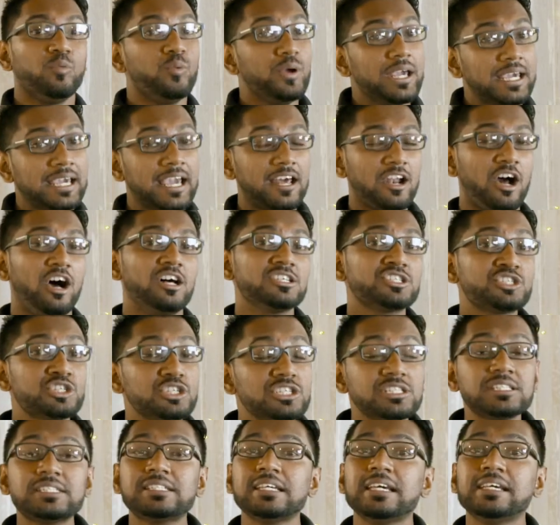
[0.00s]
We can
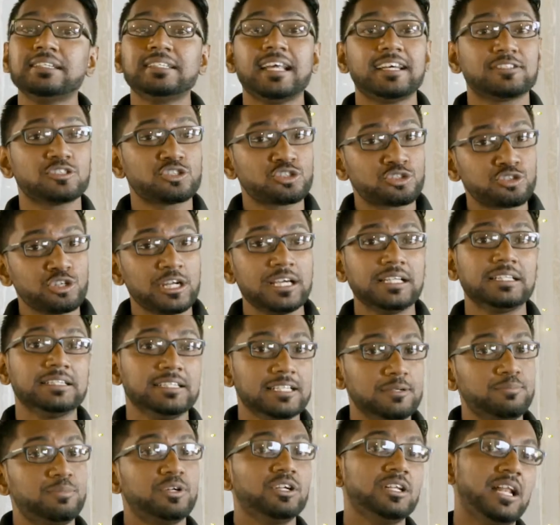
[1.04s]
also say that trade
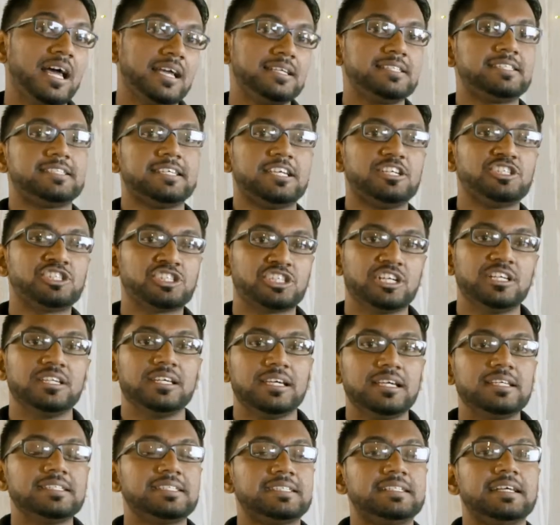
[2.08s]

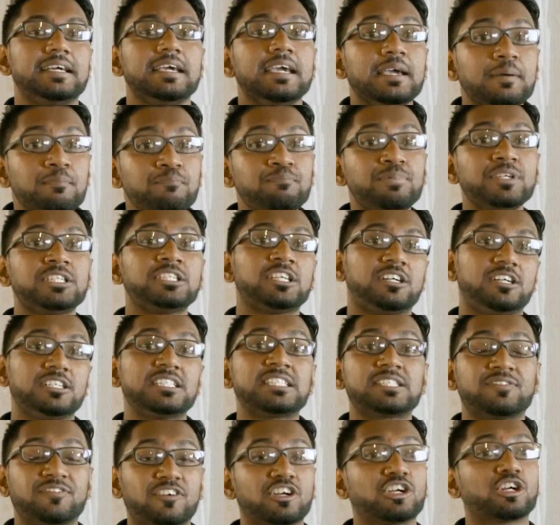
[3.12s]
liberalization is the
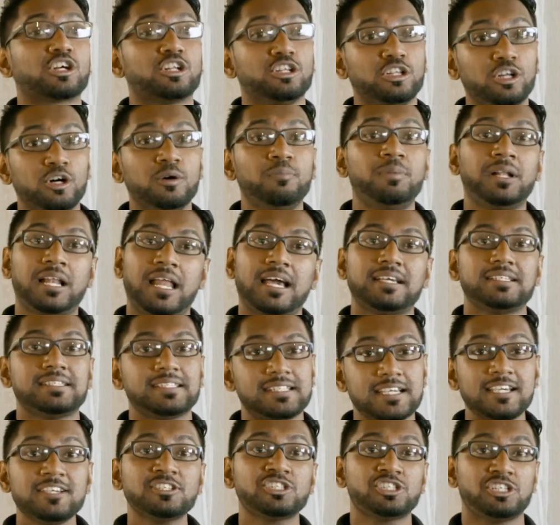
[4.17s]
impetus for
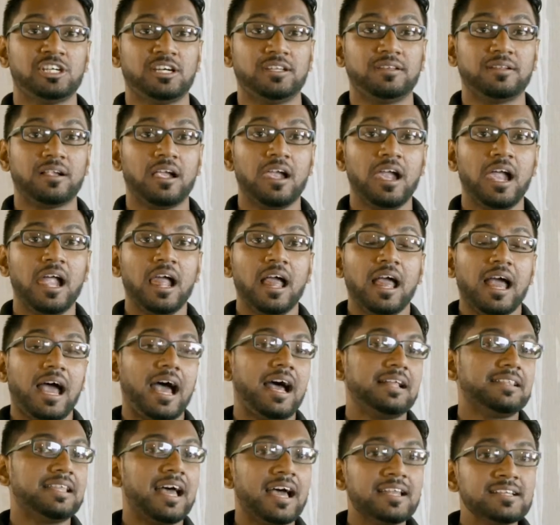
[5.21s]
globalization.
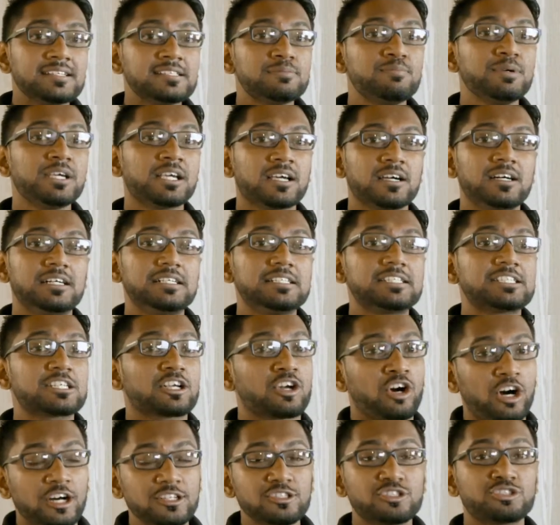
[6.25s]
And that is
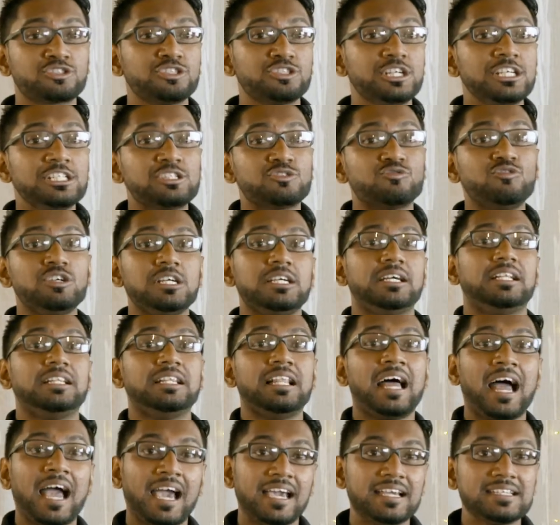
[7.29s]
because countries
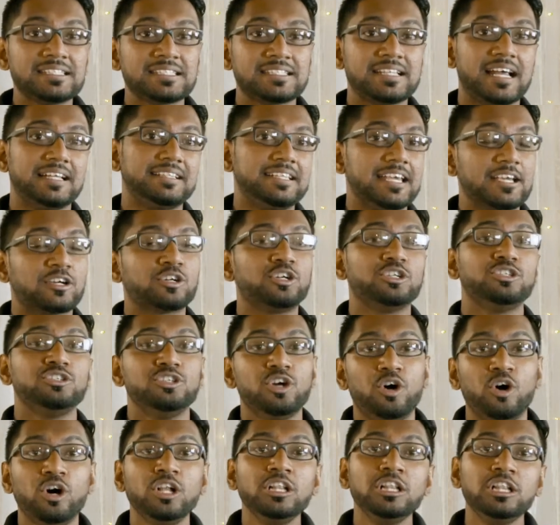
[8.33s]
realized that they could
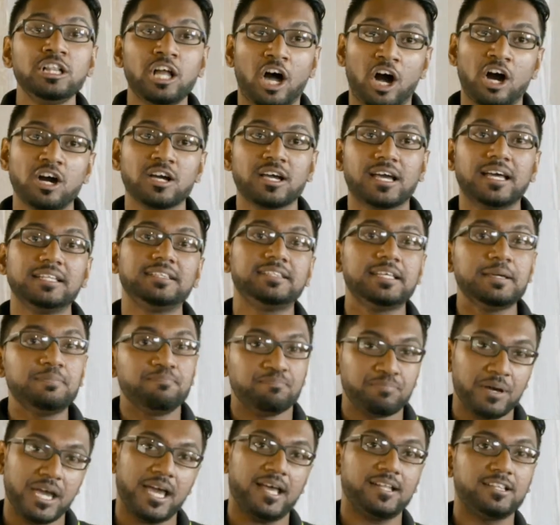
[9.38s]
no longer
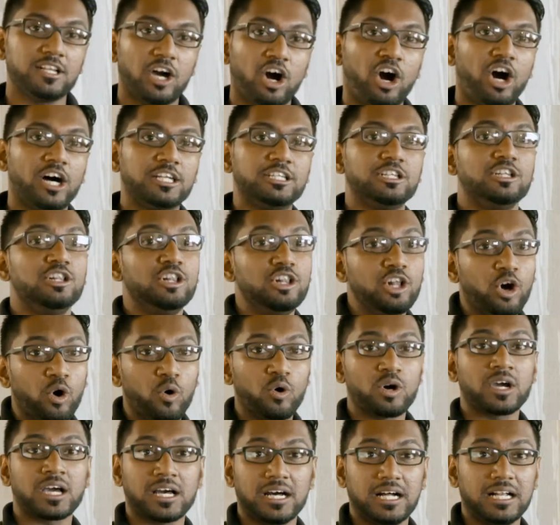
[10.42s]
depend on
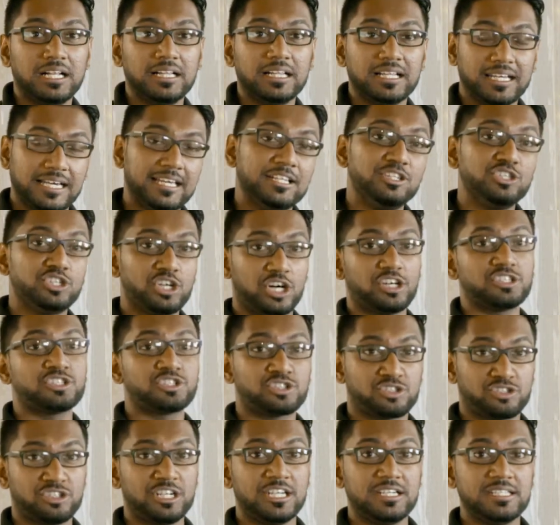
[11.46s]
local
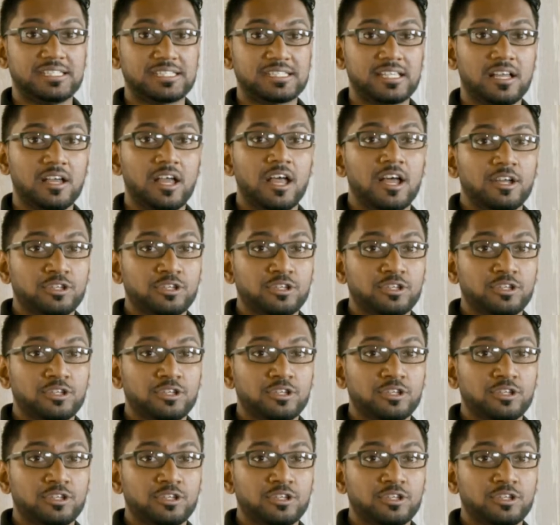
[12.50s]
industries.